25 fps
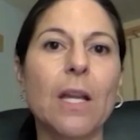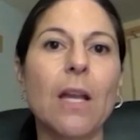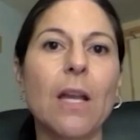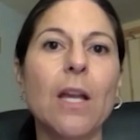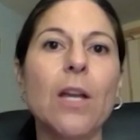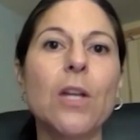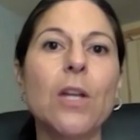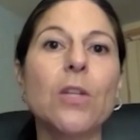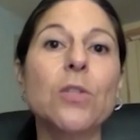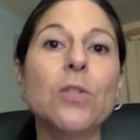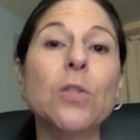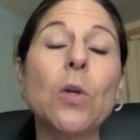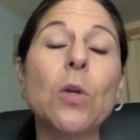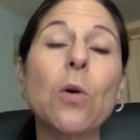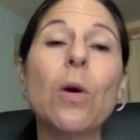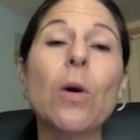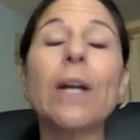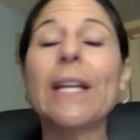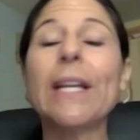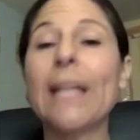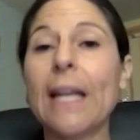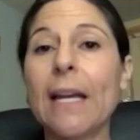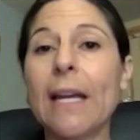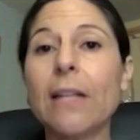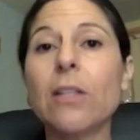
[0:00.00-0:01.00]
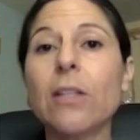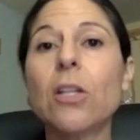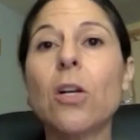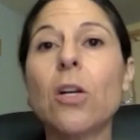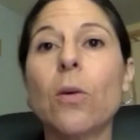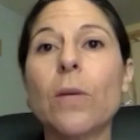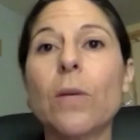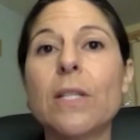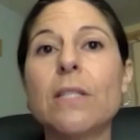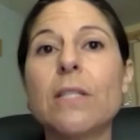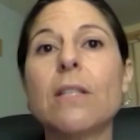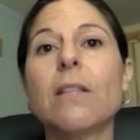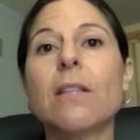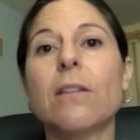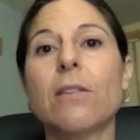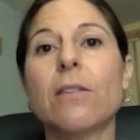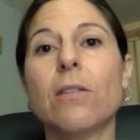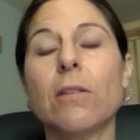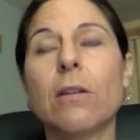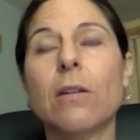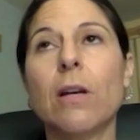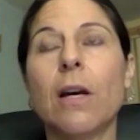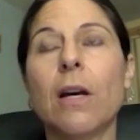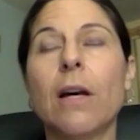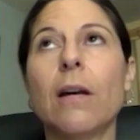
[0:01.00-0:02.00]
So again, going to the
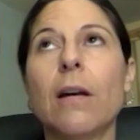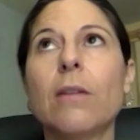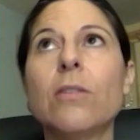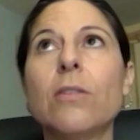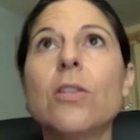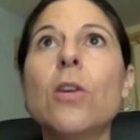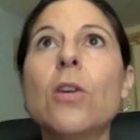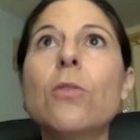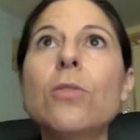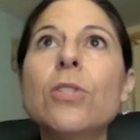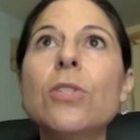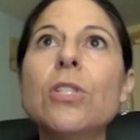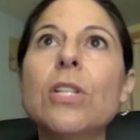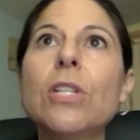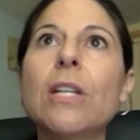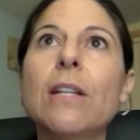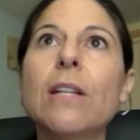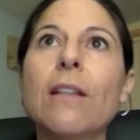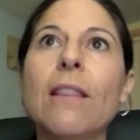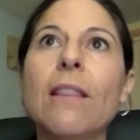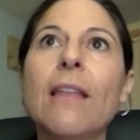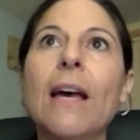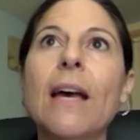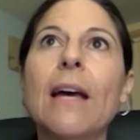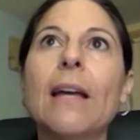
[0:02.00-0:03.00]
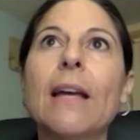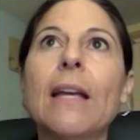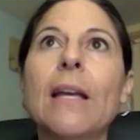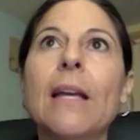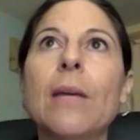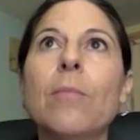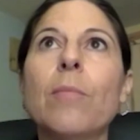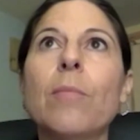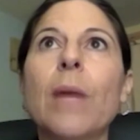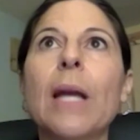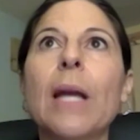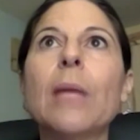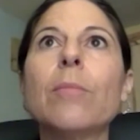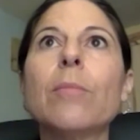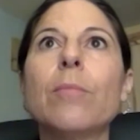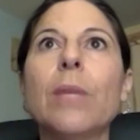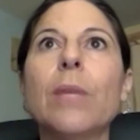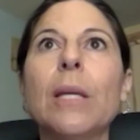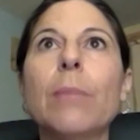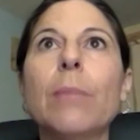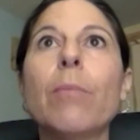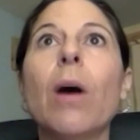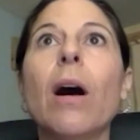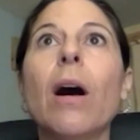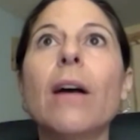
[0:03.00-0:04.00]
uh, notion that it might
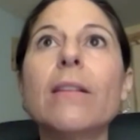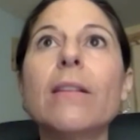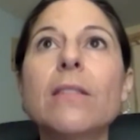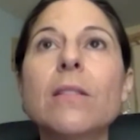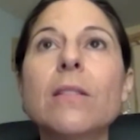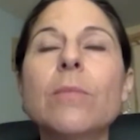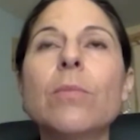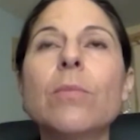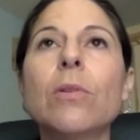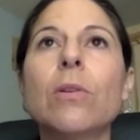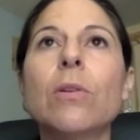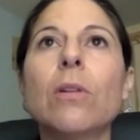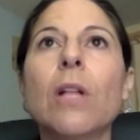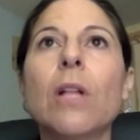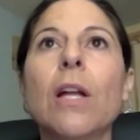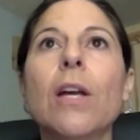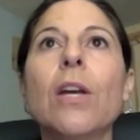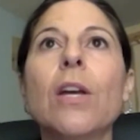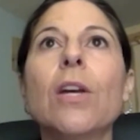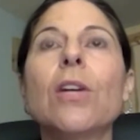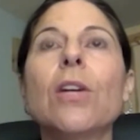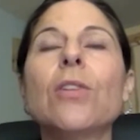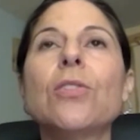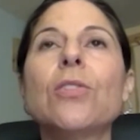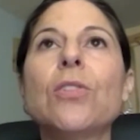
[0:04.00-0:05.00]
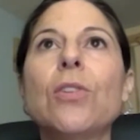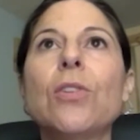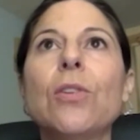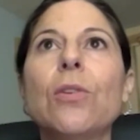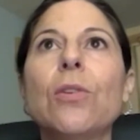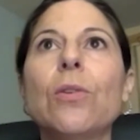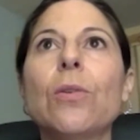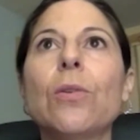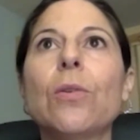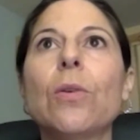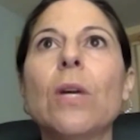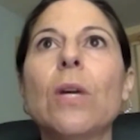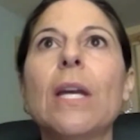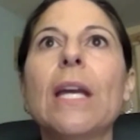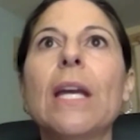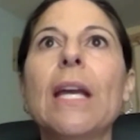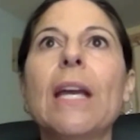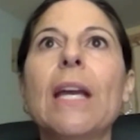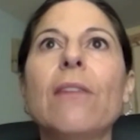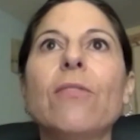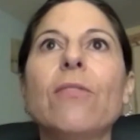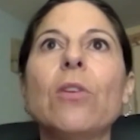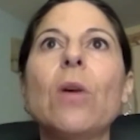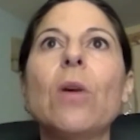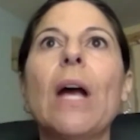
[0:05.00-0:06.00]
be possible to,
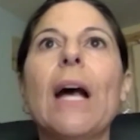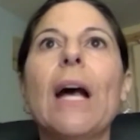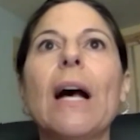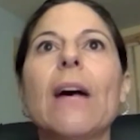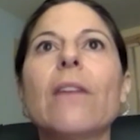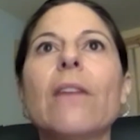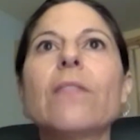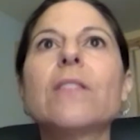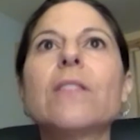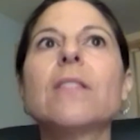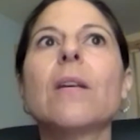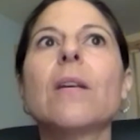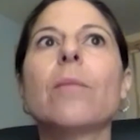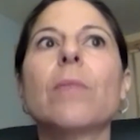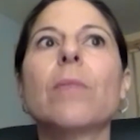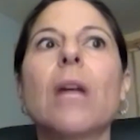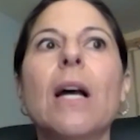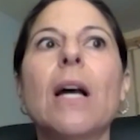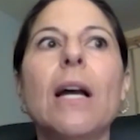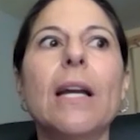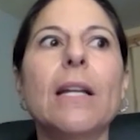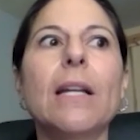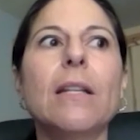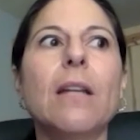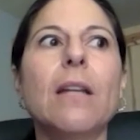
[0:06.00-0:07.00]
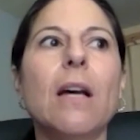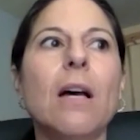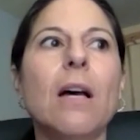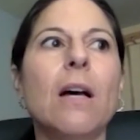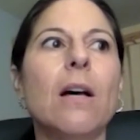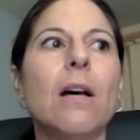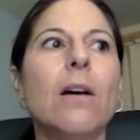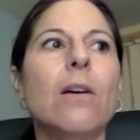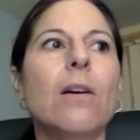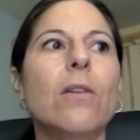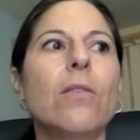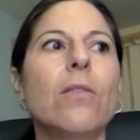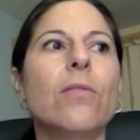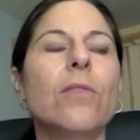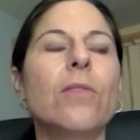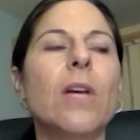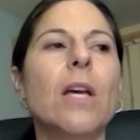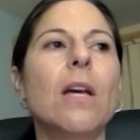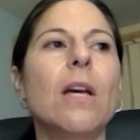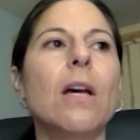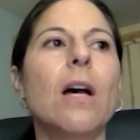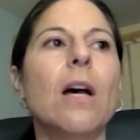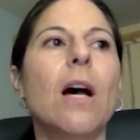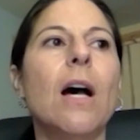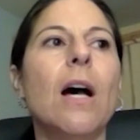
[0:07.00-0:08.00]
if you have some kind of
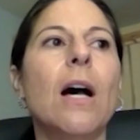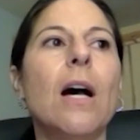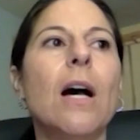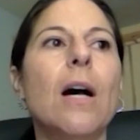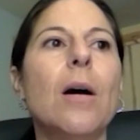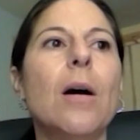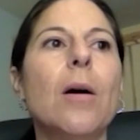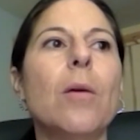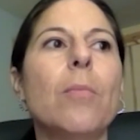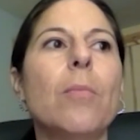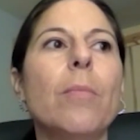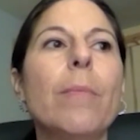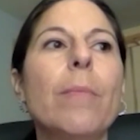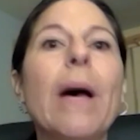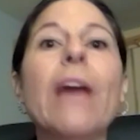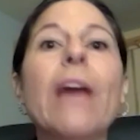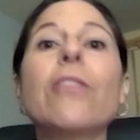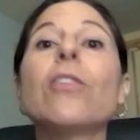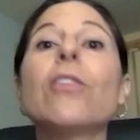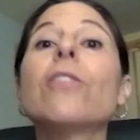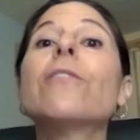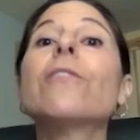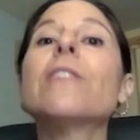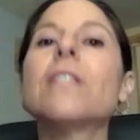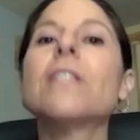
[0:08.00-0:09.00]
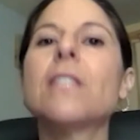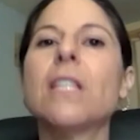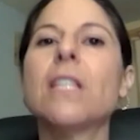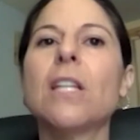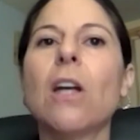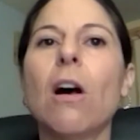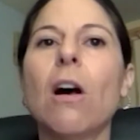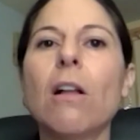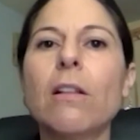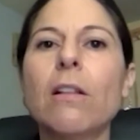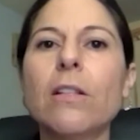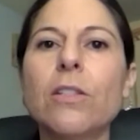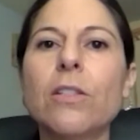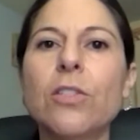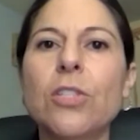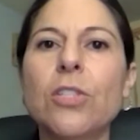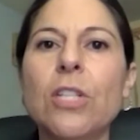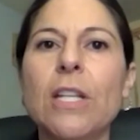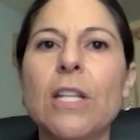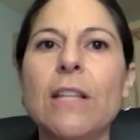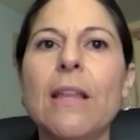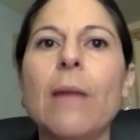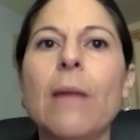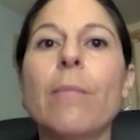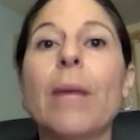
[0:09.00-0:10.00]
um,
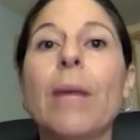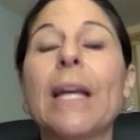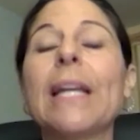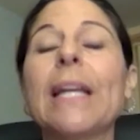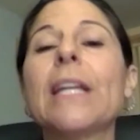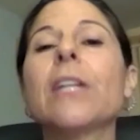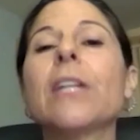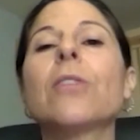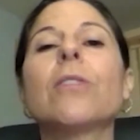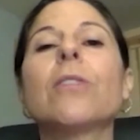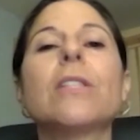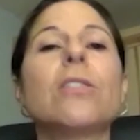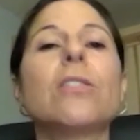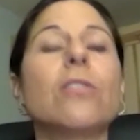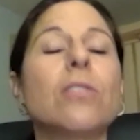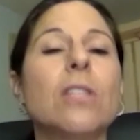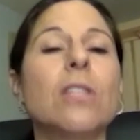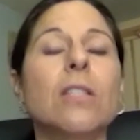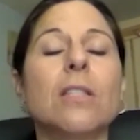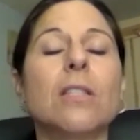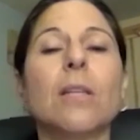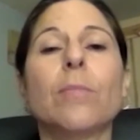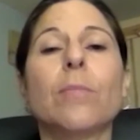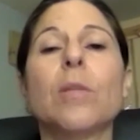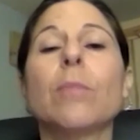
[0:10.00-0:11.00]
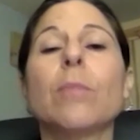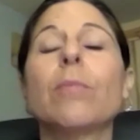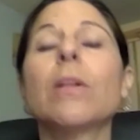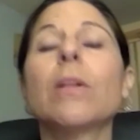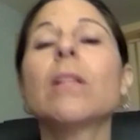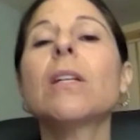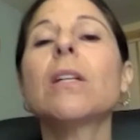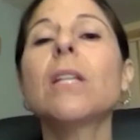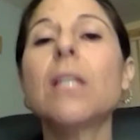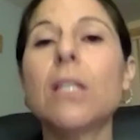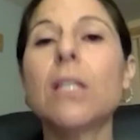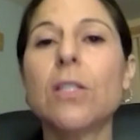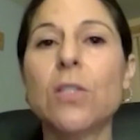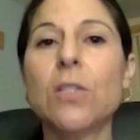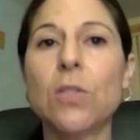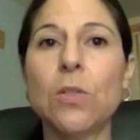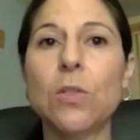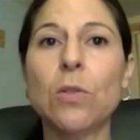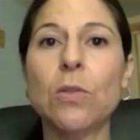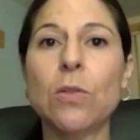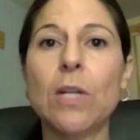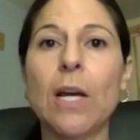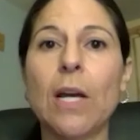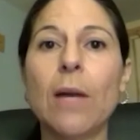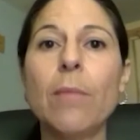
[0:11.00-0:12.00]
pathophysiology that might increase your susceptibility to
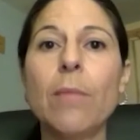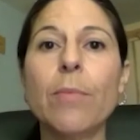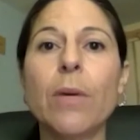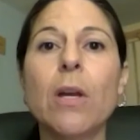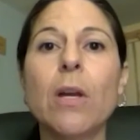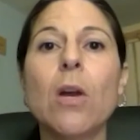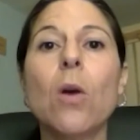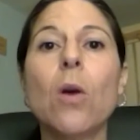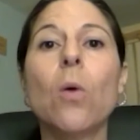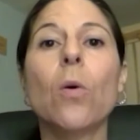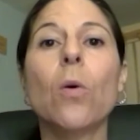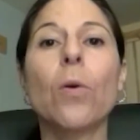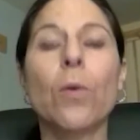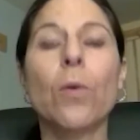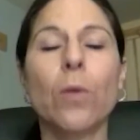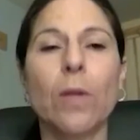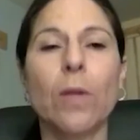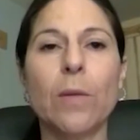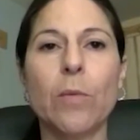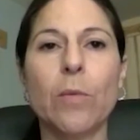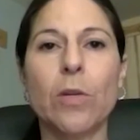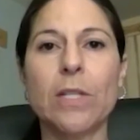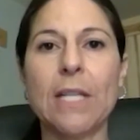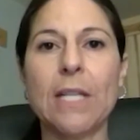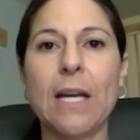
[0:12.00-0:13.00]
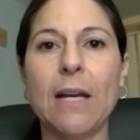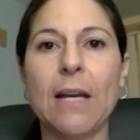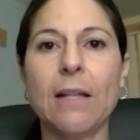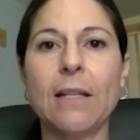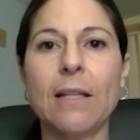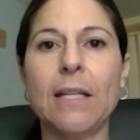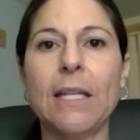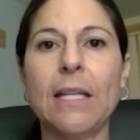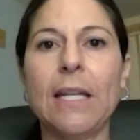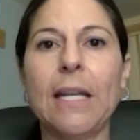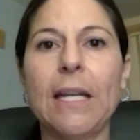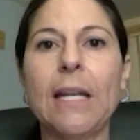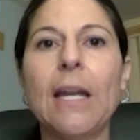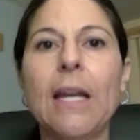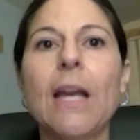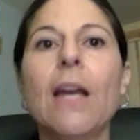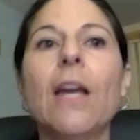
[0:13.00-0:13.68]
SUDEP or early mortality,